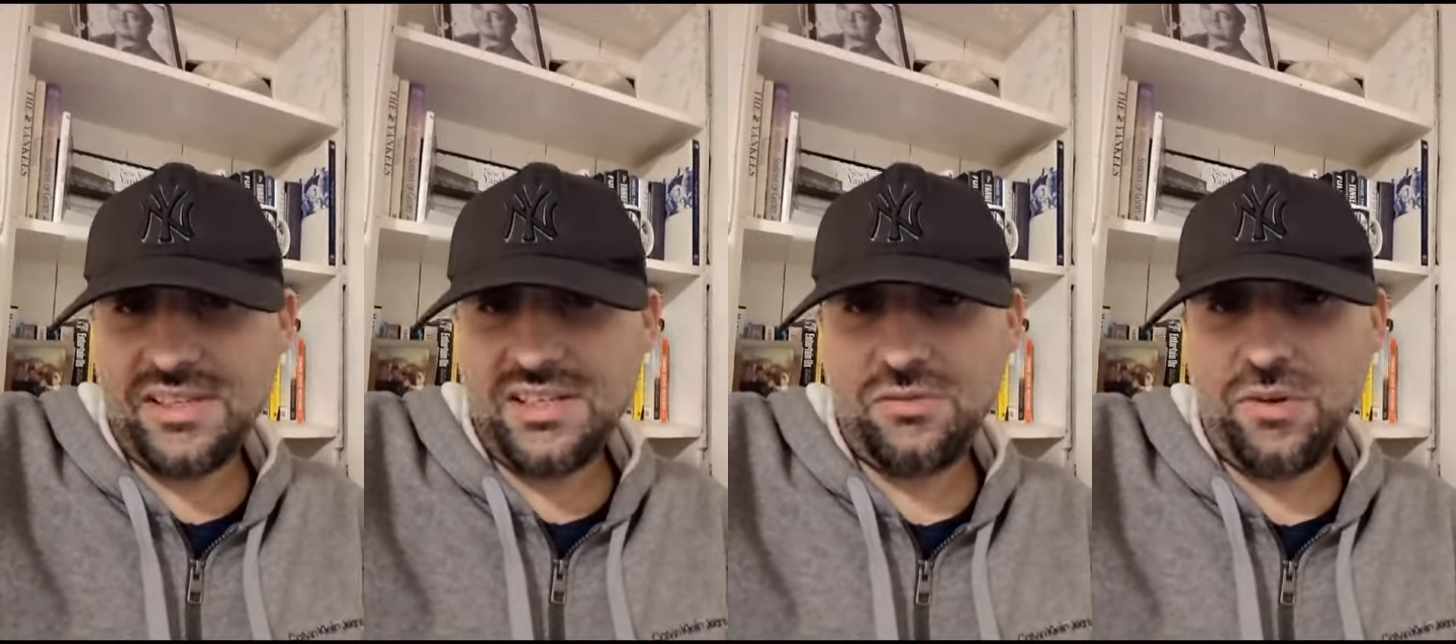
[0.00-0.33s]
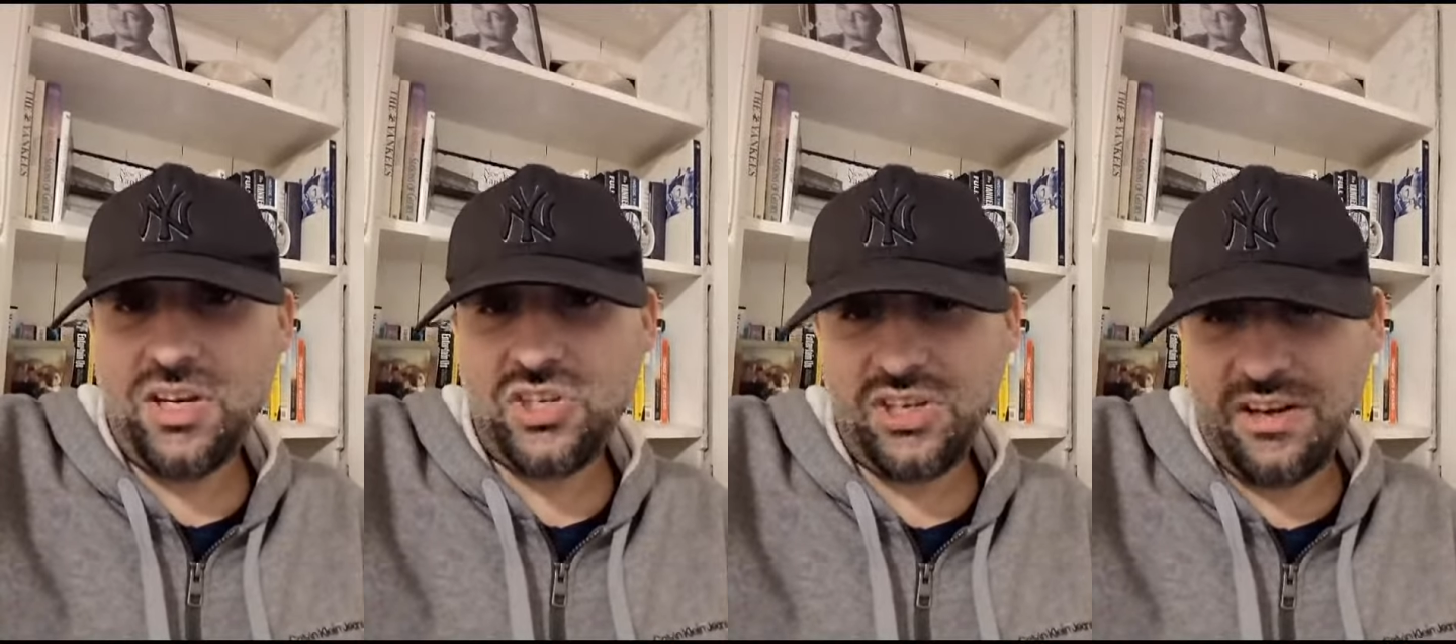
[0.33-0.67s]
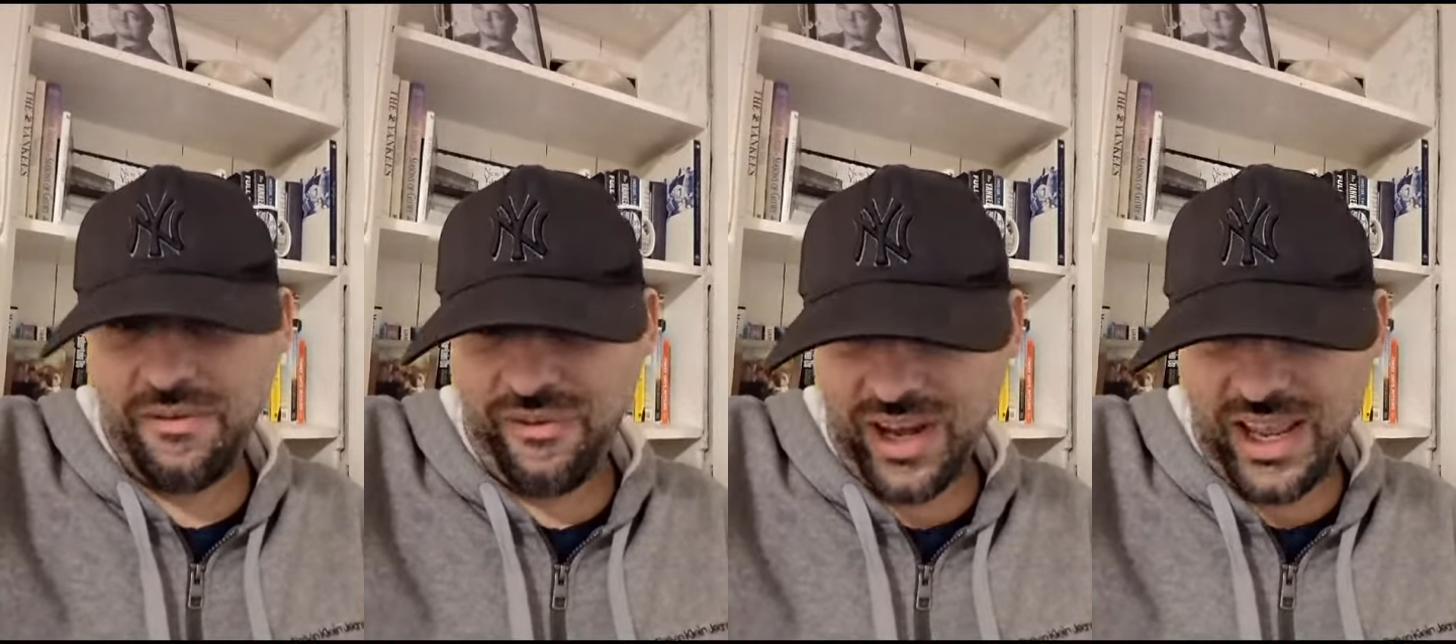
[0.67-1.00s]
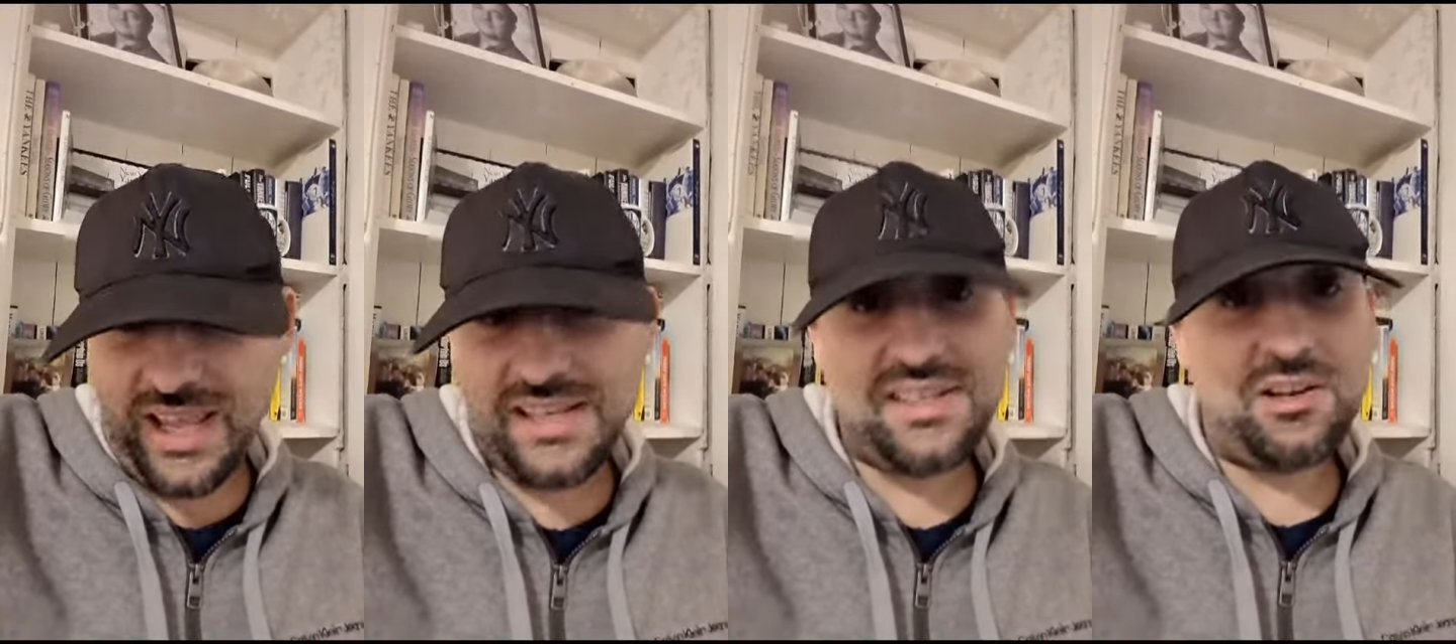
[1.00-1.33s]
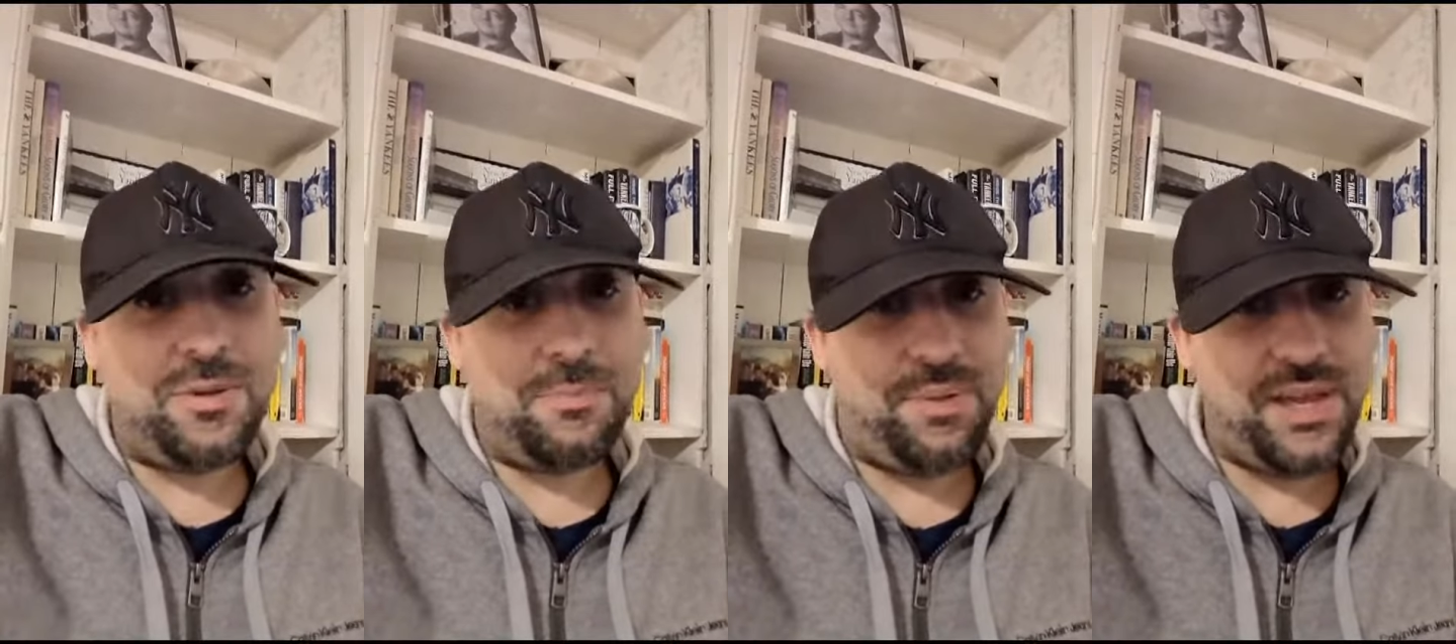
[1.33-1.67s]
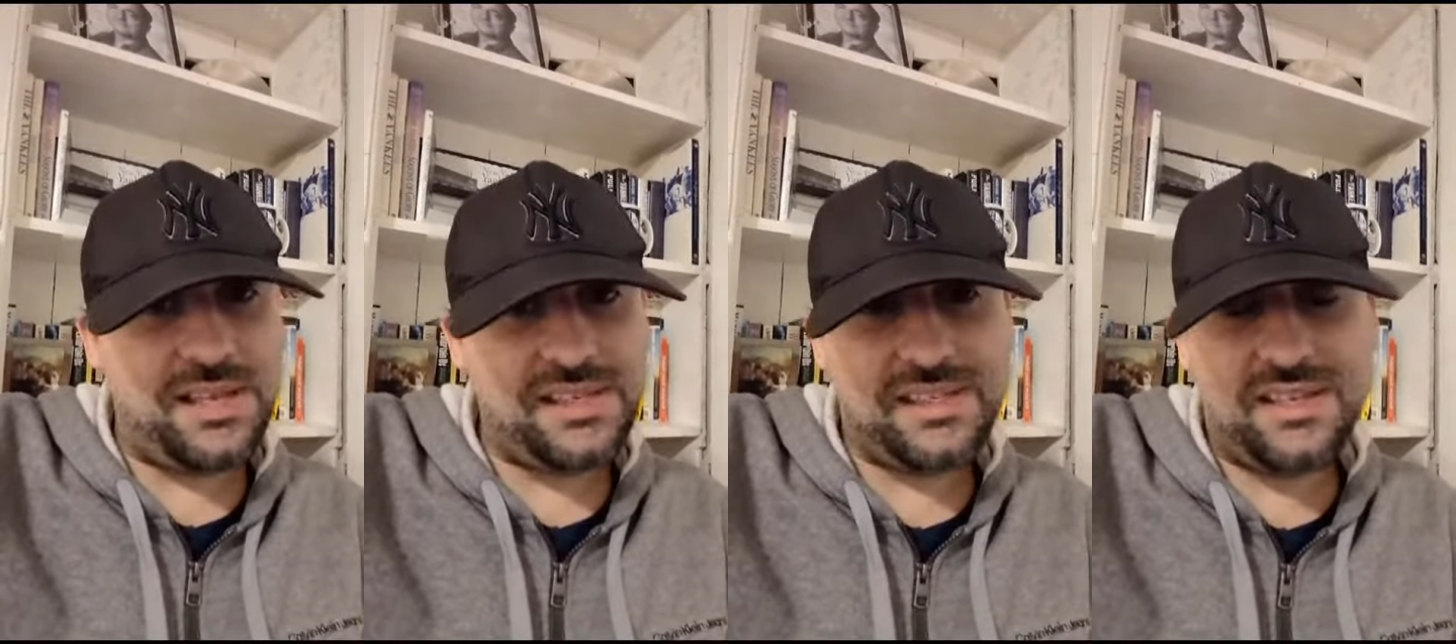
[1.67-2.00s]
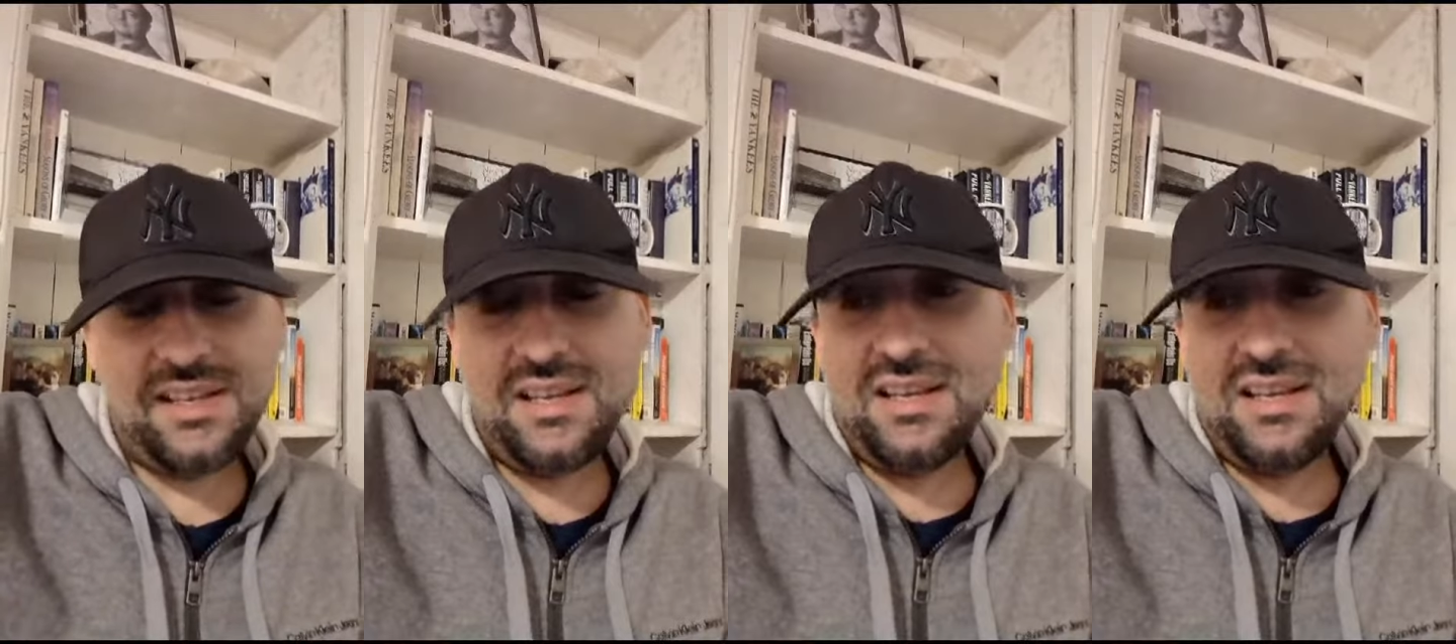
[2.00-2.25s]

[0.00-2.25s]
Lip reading: situation. If it is, I'll be pissed.